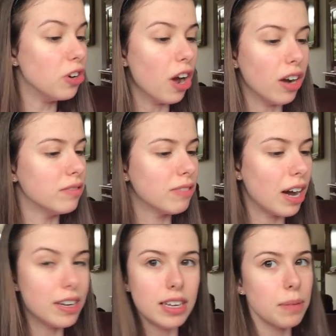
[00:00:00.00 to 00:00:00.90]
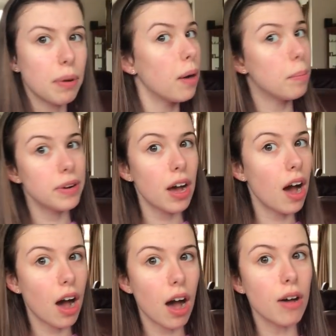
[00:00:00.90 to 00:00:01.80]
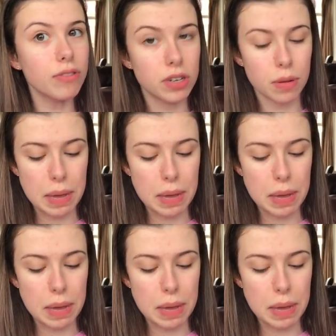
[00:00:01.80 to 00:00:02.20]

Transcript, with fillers: No, I need a pump and a half to